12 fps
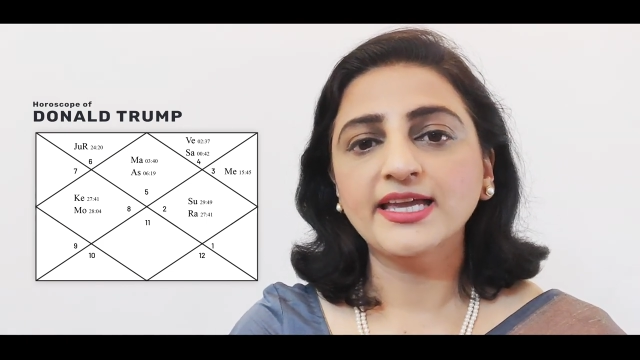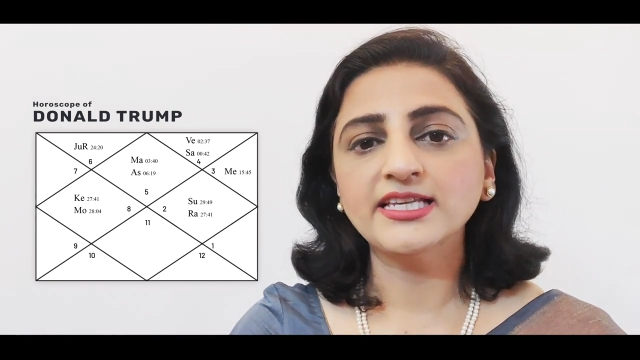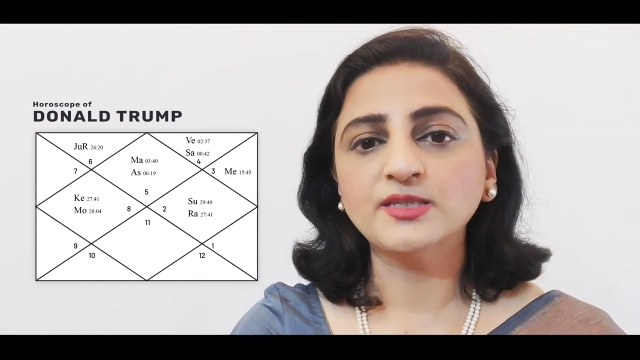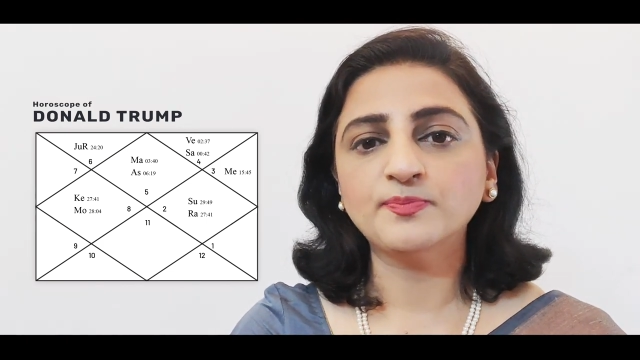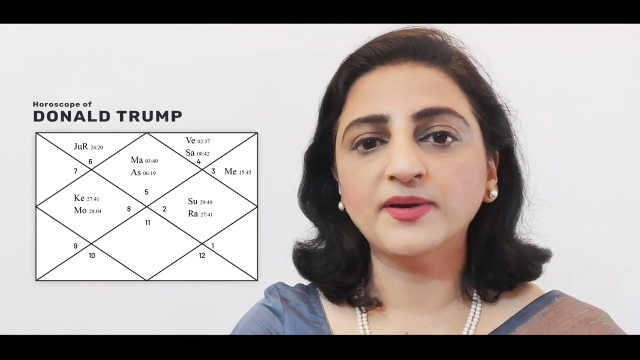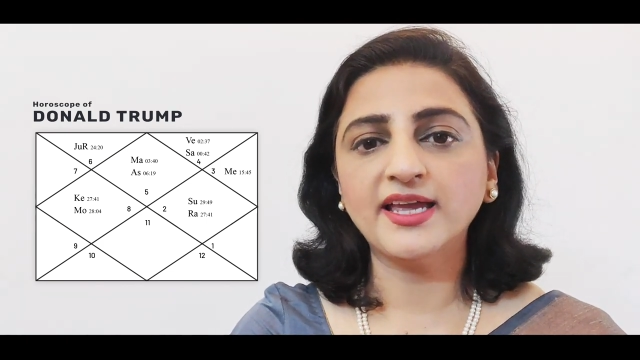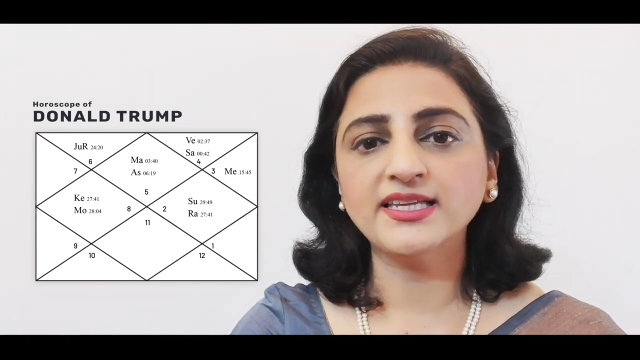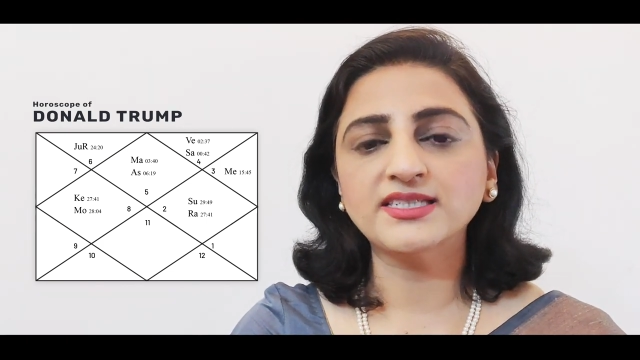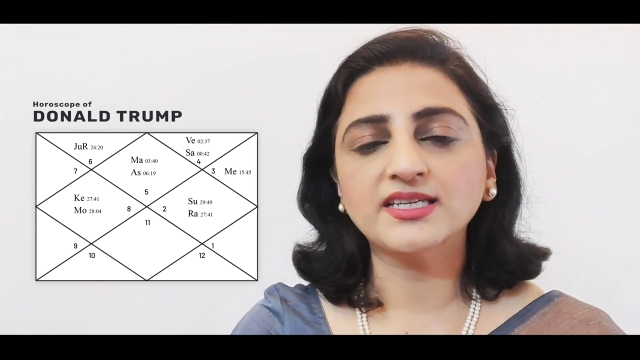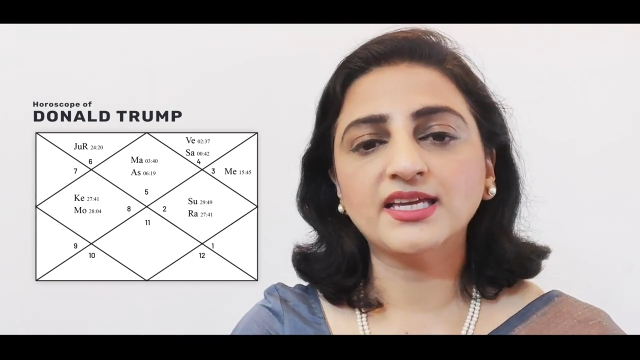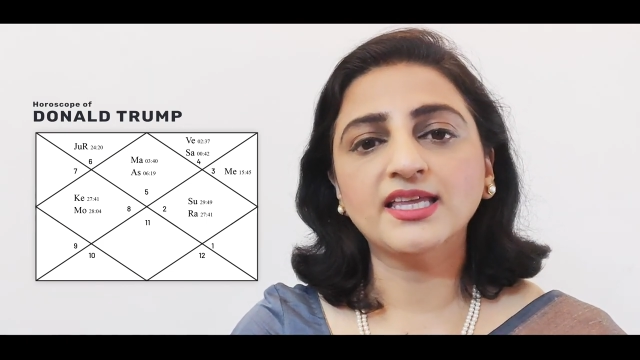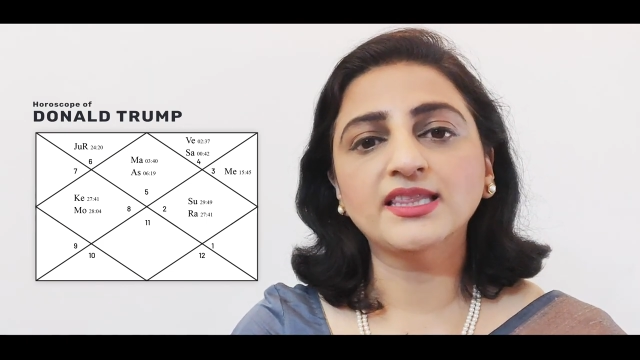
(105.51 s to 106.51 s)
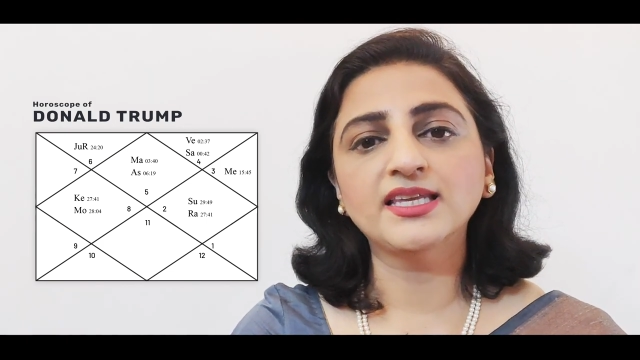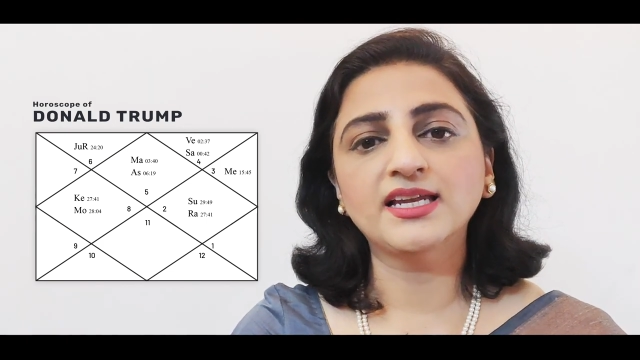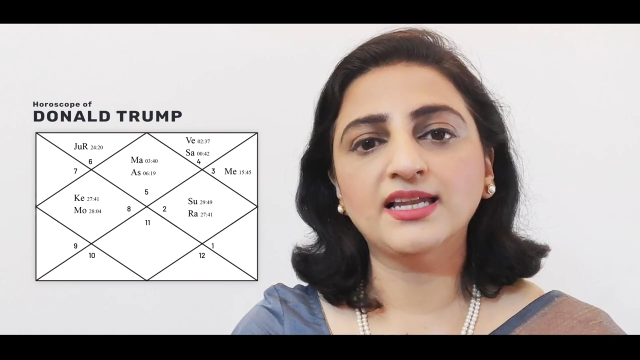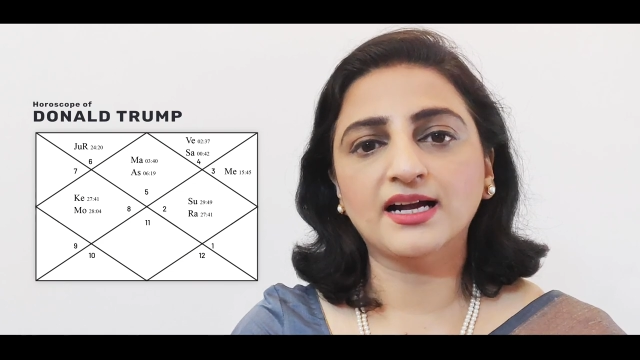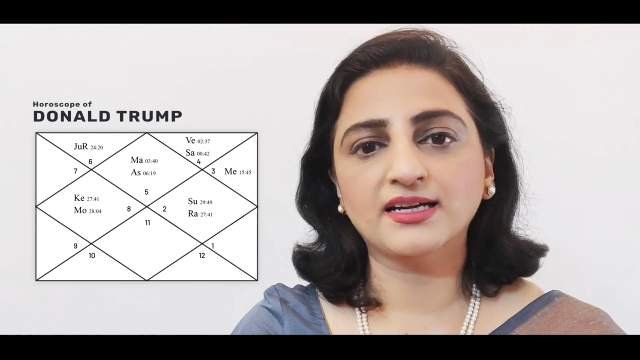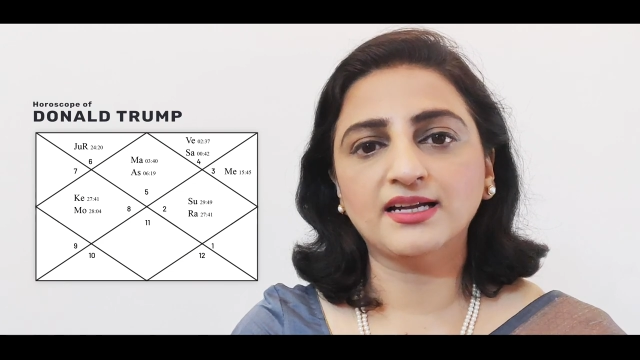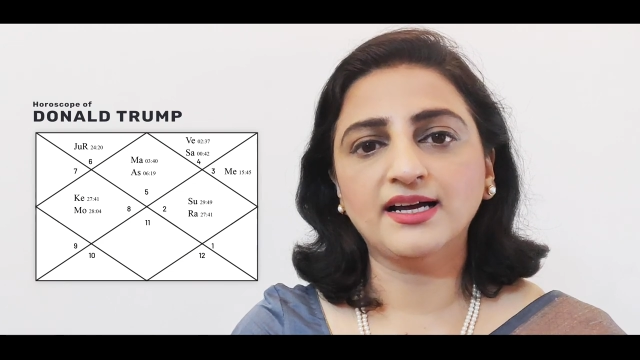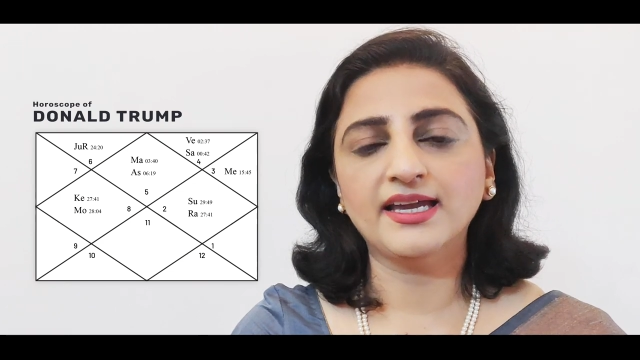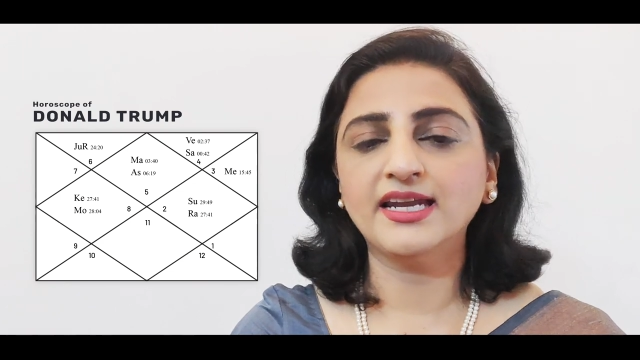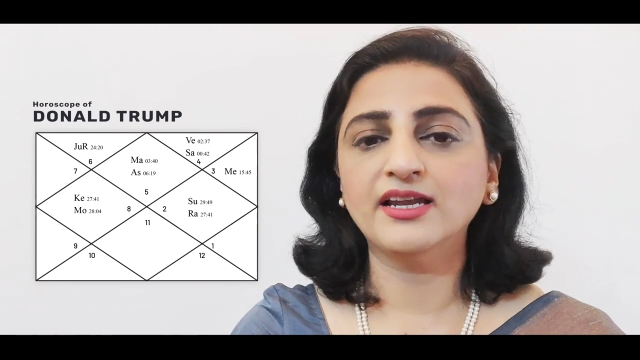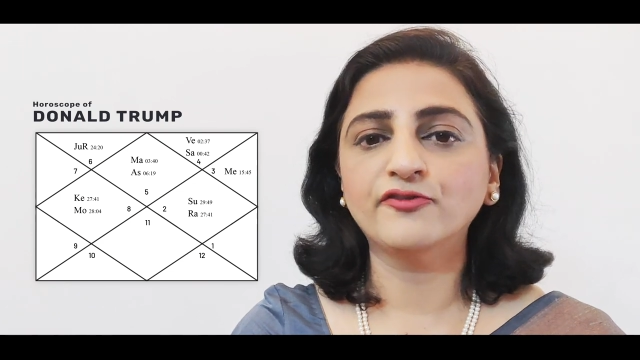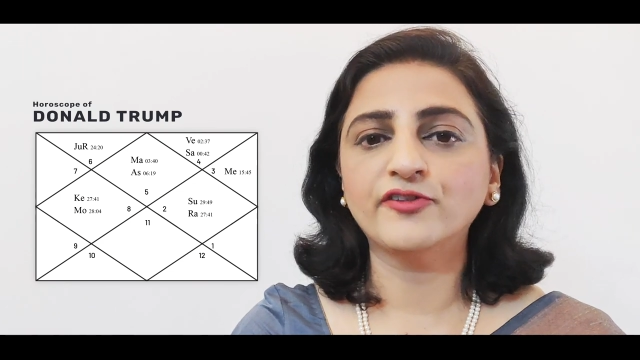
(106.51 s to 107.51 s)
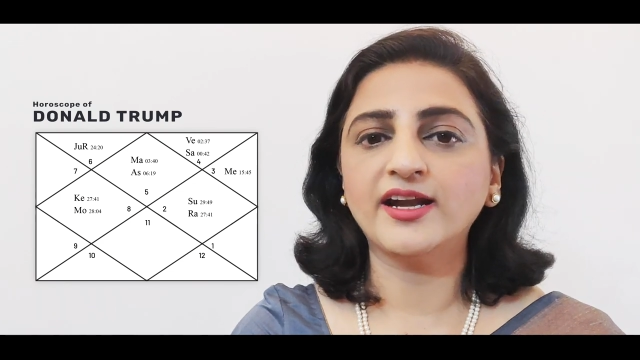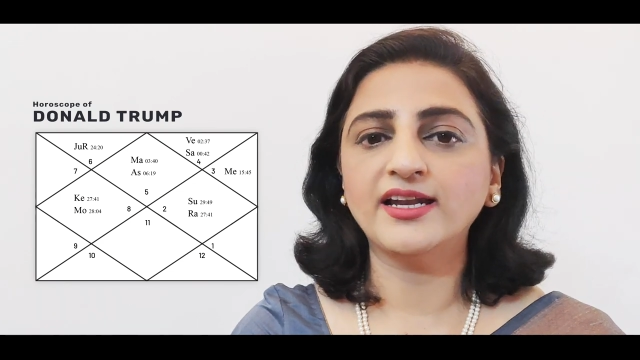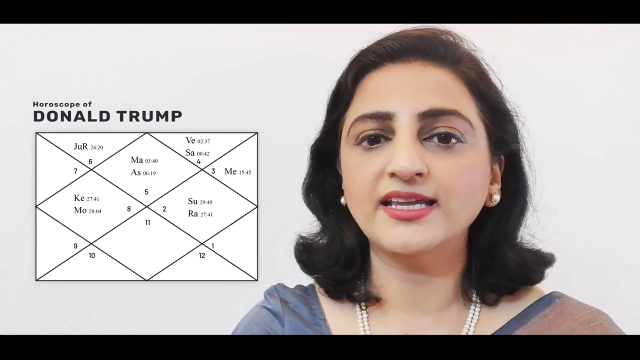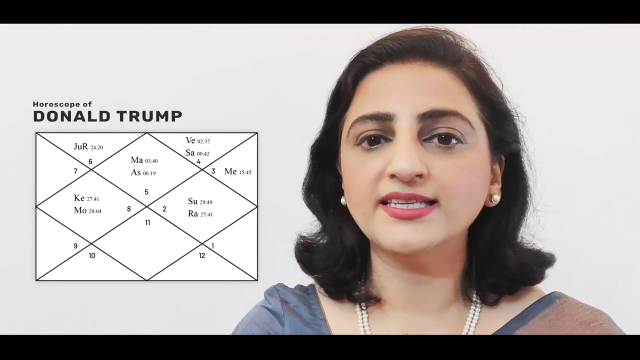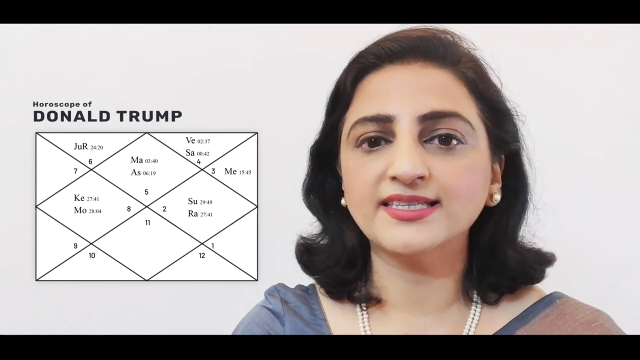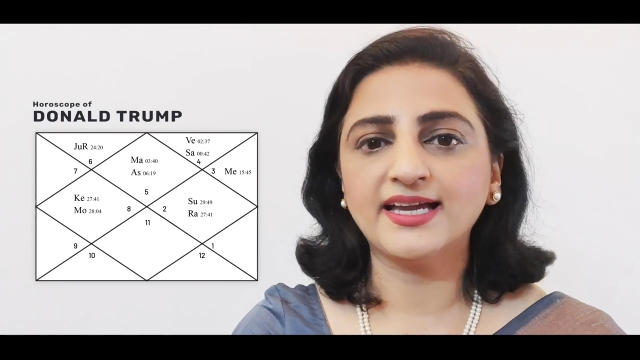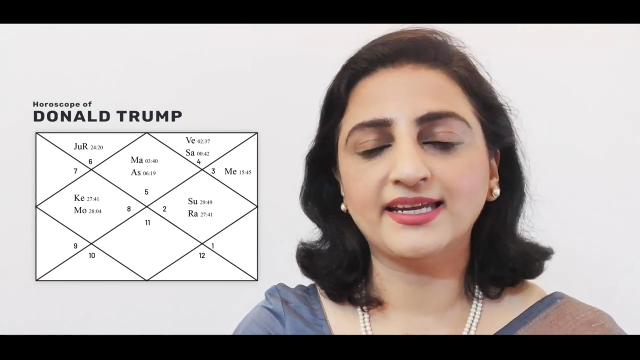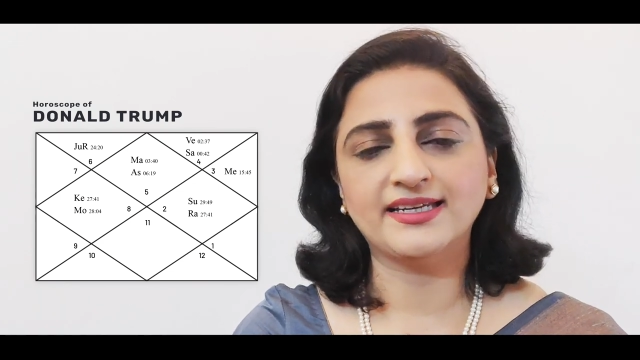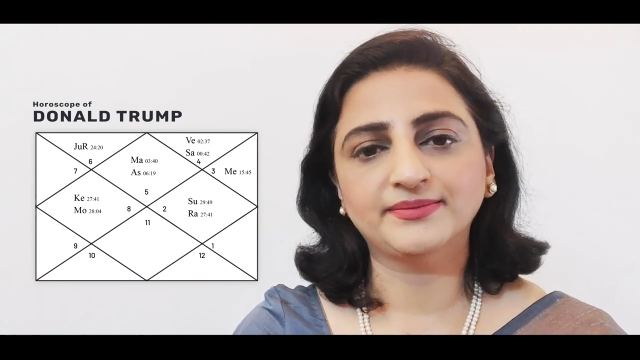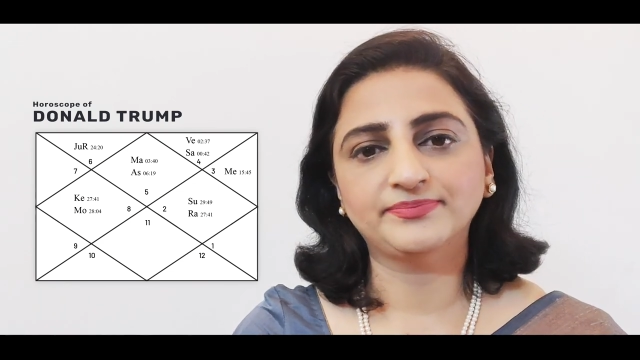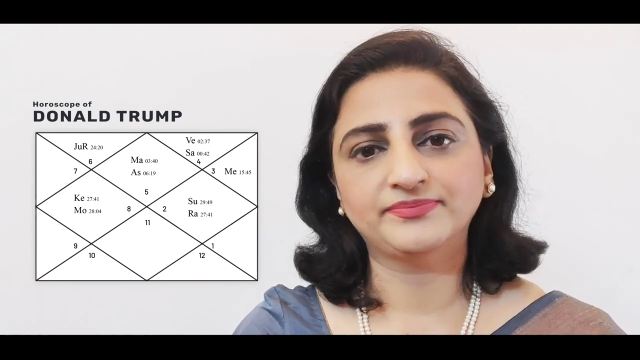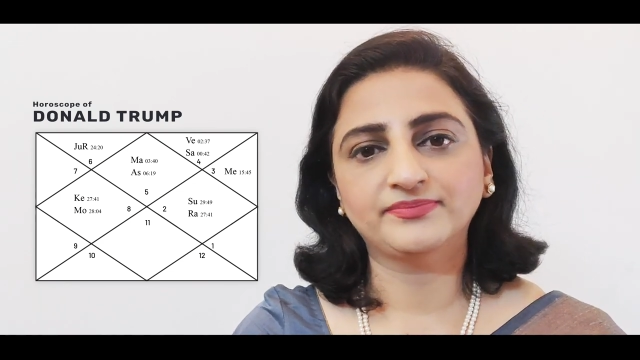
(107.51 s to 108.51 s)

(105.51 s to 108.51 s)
is placed in the Lagna in a friendly sign.